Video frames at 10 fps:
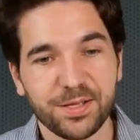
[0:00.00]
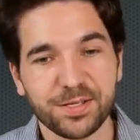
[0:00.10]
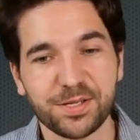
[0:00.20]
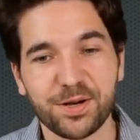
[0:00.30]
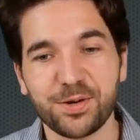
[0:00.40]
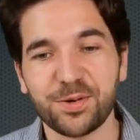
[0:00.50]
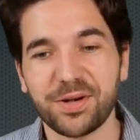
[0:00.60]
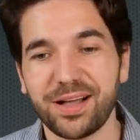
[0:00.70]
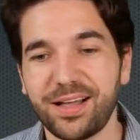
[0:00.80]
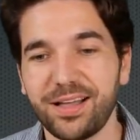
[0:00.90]

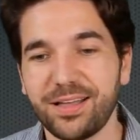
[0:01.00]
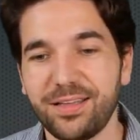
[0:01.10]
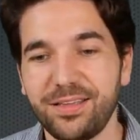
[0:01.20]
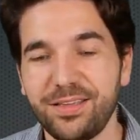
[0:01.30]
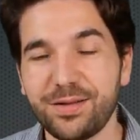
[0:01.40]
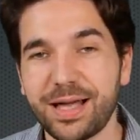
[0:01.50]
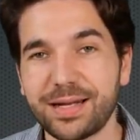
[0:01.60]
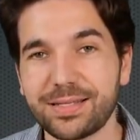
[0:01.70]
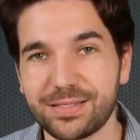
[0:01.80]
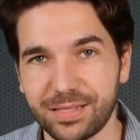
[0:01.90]
So you can
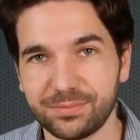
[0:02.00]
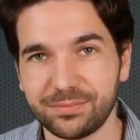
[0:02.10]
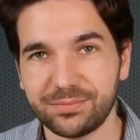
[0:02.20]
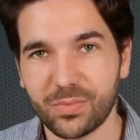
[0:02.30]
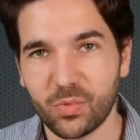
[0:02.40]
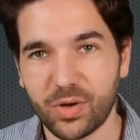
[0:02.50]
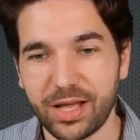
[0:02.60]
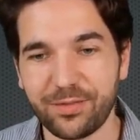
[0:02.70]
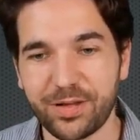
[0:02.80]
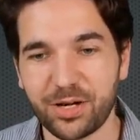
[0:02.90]
kind of see
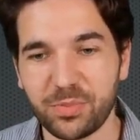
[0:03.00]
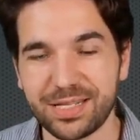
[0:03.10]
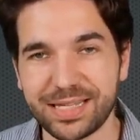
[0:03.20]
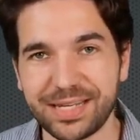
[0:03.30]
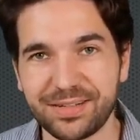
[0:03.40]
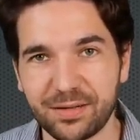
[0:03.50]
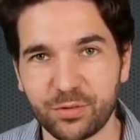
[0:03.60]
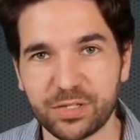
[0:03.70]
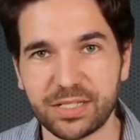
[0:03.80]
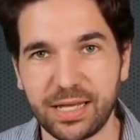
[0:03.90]
why Fetterman is a
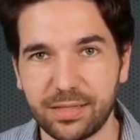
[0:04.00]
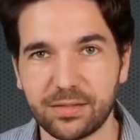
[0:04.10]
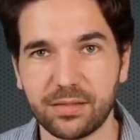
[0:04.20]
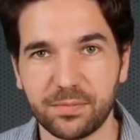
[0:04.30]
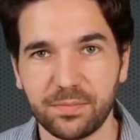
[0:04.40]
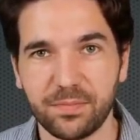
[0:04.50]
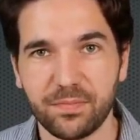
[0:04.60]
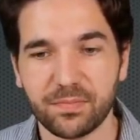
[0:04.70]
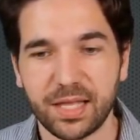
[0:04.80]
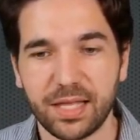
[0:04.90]
different candidate.
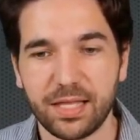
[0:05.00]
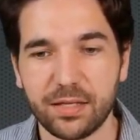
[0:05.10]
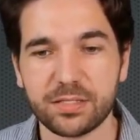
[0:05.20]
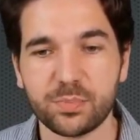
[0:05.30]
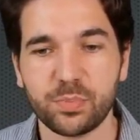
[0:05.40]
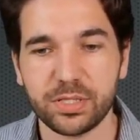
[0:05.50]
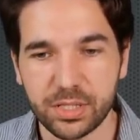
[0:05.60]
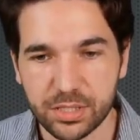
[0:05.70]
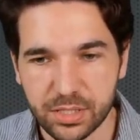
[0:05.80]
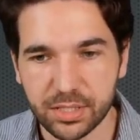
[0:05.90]
He is
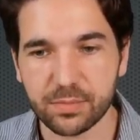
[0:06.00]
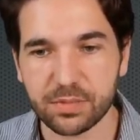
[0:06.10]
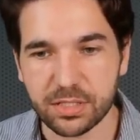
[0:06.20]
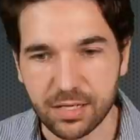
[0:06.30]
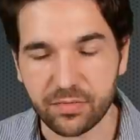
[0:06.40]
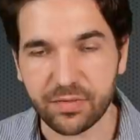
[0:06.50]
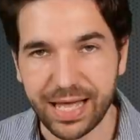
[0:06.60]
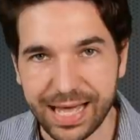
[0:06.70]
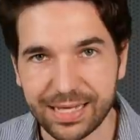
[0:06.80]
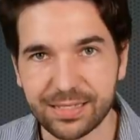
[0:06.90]
positioning himself
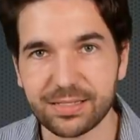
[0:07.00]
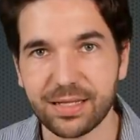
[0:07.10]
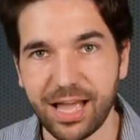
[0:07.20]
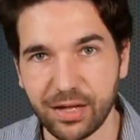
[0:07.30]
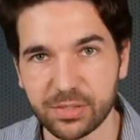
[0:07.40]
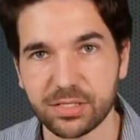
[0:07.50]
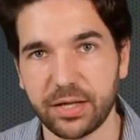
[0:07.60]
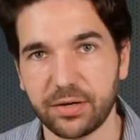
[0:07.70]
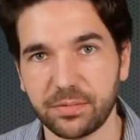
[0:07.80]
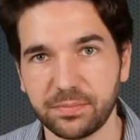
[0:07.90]
as an
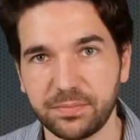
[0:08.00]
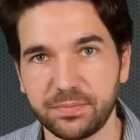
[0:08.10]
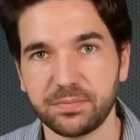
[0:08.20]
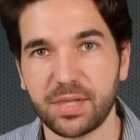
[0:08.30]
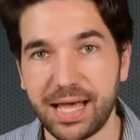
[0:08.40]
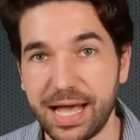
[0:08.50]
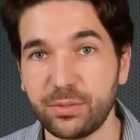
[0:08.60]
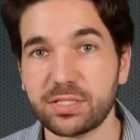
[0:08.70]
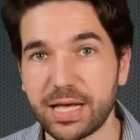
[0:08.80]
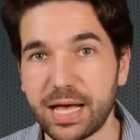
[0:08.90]
outsider.
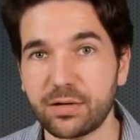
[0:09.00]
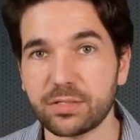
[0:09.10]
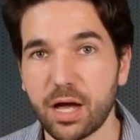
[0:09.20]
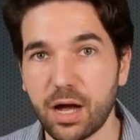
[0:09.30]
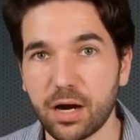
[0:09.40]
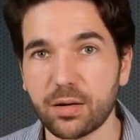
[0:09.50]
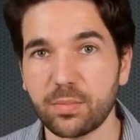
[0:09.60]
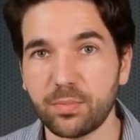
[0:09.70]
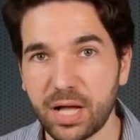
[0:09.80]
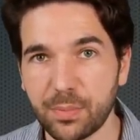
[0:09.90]
Outsiders
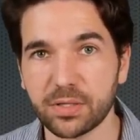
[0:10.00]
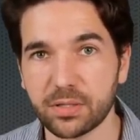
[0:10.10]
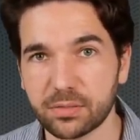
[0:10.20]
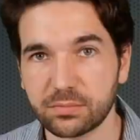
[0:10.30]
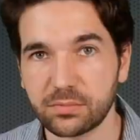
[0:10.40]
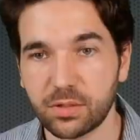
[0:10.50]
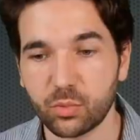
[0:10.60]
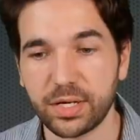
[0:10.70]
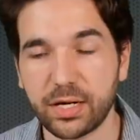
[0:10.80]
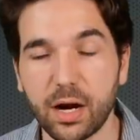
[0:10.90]
are popular,
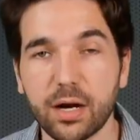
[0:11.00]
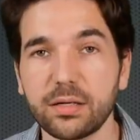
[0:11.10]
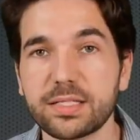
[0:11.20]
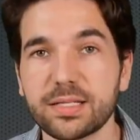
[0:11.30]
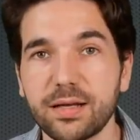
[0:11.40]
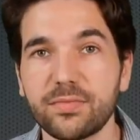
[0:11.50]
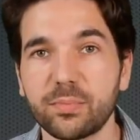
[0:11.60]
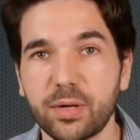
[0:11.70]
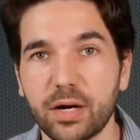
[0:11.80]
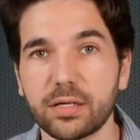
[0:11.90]
regardless of
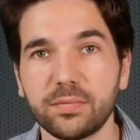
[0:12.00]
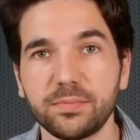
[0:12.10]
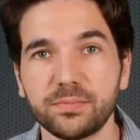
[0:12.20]
the party.